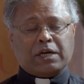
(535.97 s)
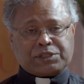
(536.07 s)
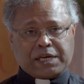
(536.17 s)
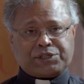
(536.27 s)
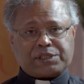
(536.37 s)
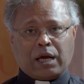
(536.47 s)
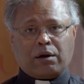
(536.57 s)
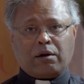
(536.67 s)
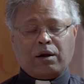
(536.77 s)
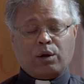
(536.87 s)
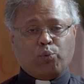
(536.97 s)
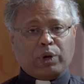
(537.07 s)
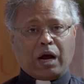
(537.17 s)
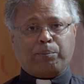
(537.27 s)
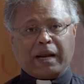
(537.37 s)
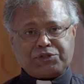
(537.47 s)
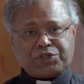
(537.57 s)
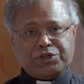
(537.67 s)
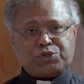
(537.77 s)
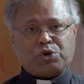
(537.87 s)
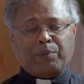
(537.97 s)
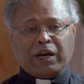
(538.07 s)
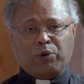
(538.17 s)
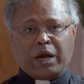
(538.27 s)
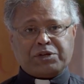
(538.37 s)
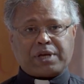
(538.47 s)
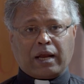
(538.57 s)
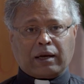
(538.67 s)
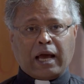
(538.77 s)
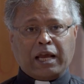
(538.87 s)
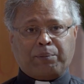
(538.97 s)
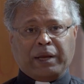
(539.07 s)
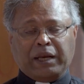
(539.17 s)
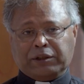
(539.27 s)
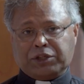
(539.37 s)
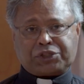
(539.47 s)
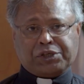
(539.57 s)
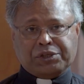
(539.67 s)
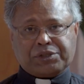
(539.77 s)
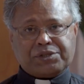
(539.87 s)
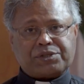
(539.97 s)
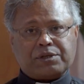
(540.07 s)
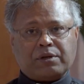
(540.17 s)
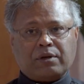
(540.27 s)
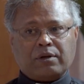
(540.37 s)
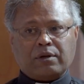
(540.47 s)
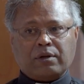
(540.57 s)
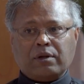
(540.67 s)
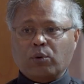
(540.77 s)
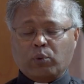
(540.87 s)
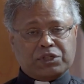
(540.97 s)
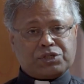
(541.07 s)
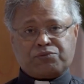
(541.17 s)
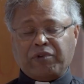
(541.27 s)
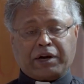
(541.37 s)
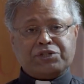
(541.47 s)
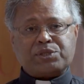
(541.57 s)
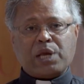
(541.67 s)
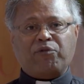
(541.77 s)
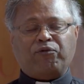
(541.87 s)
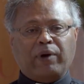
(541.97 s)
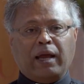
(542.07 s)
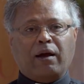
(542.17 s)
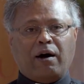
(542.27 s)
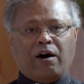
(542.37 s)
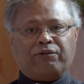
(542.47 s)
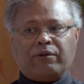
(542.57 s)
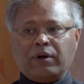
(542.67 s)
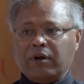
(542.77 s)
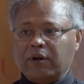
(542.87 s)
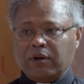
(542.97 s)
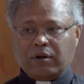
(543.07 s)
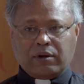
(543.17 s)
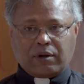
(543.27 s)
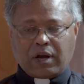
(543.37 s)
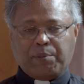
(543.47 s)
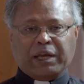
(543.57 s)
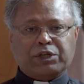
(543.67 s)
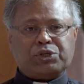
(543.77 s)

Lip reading: As I said, we are blessed in so many ways, unlike many other churches, which is a very safe way of coming